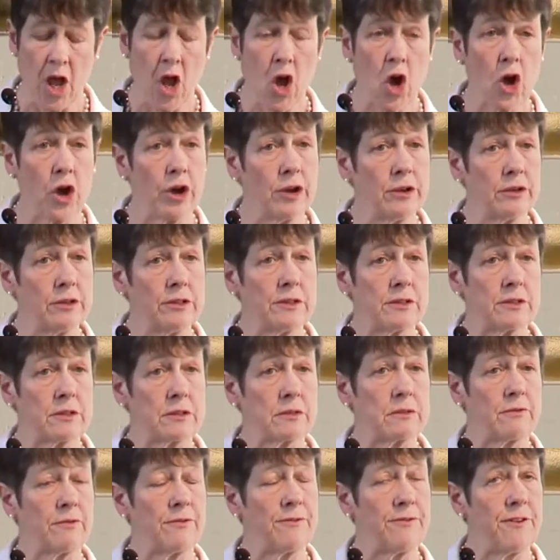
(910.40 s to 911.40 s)

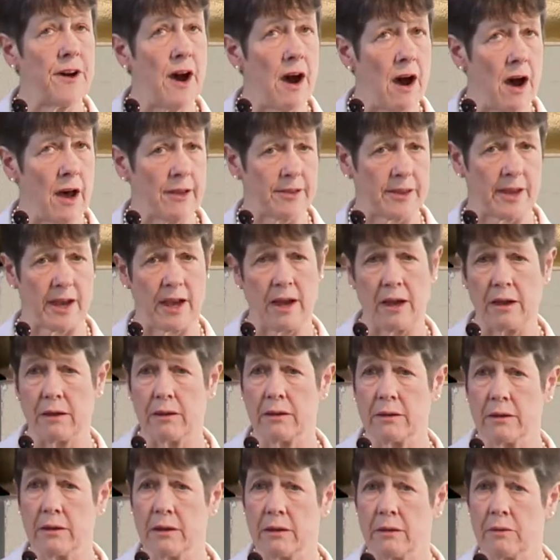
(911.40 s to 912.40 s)
whose father
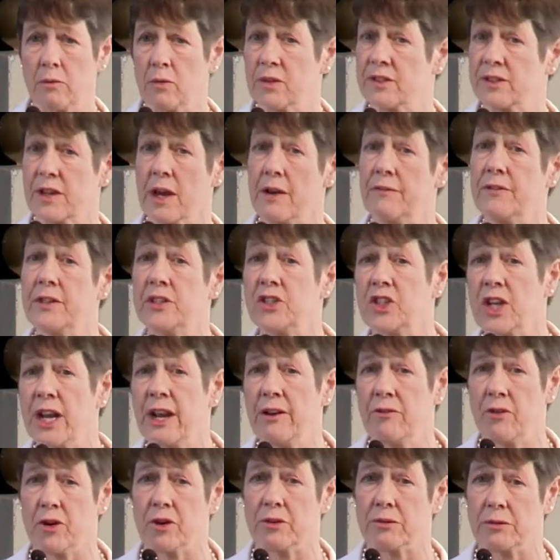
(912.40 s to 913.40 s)
was Governor
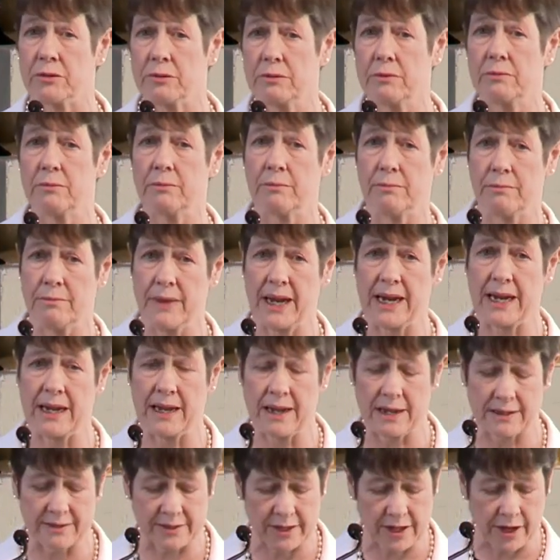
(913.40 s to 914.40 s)
General many
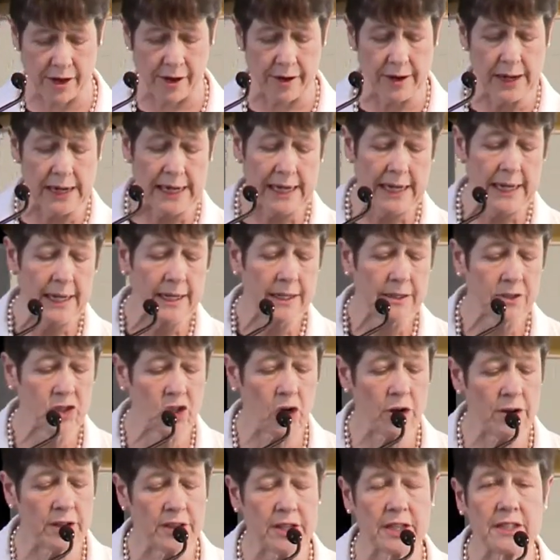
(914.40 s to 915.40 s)
years ago.
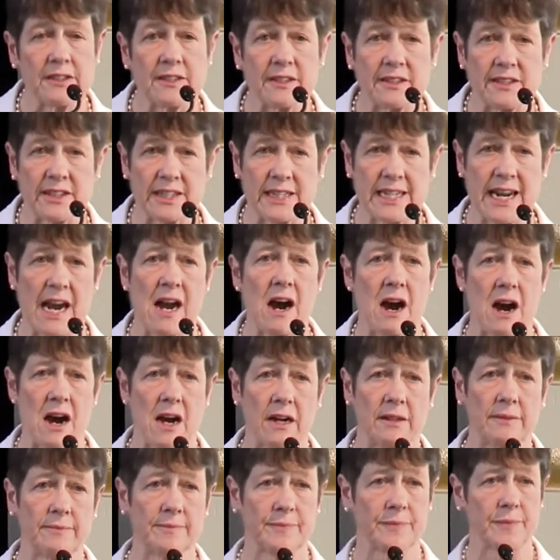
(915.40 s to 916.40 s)
Jonathan's a star.
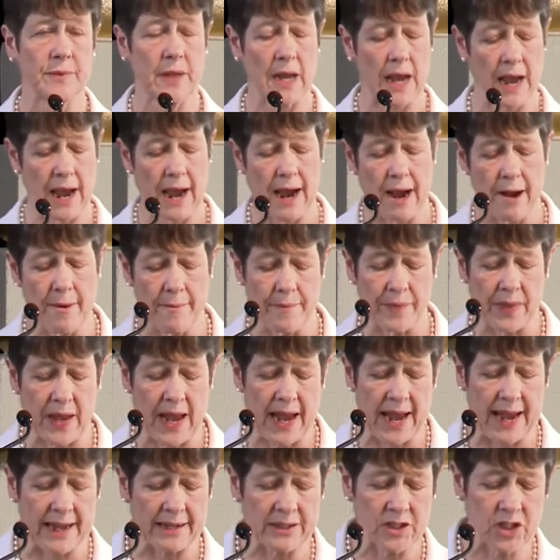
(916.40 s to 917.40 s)

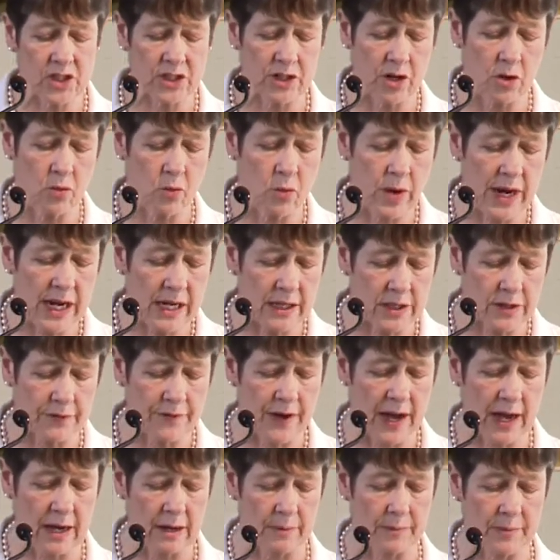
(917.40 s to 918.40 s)
And so we
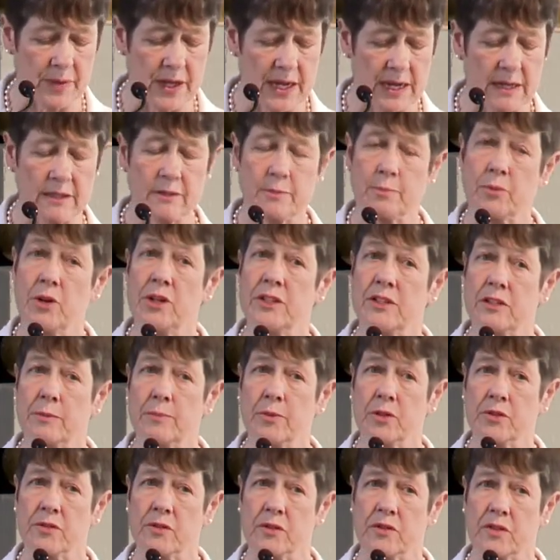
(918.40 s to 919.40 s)
developed these
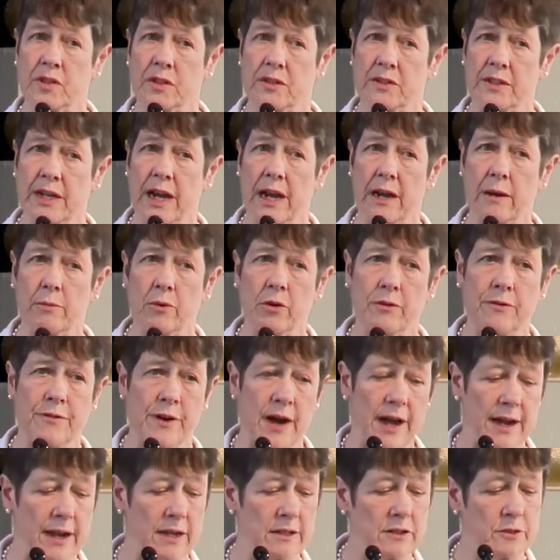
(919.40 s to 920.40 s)
principles of sustainable
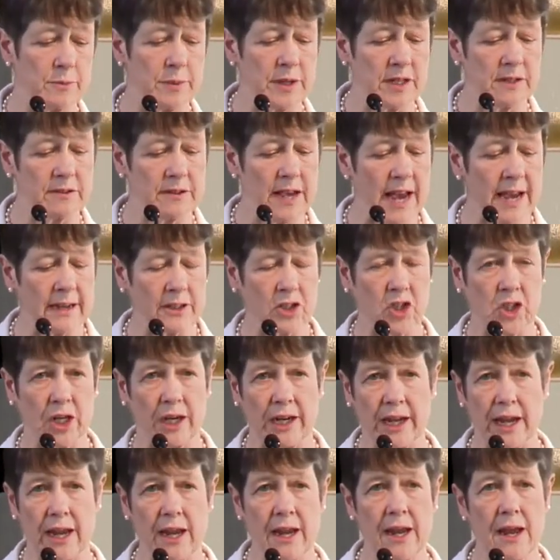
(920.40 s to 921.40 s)
finance because
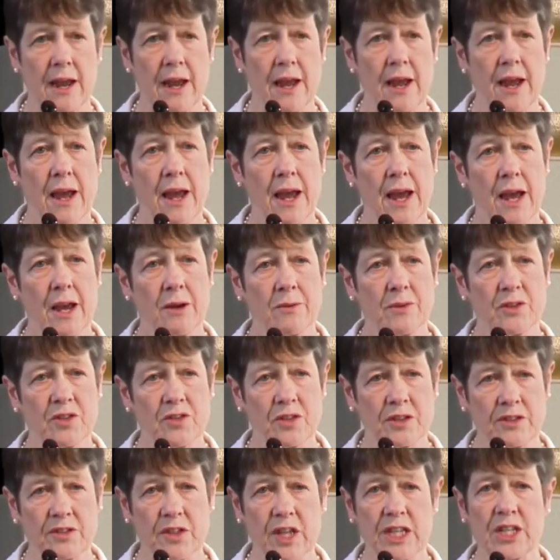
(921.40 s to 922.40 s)
actually it was
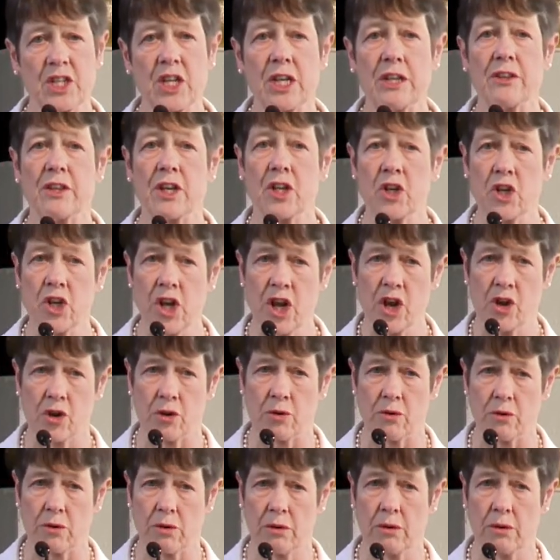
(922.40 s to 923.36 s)
the city that knew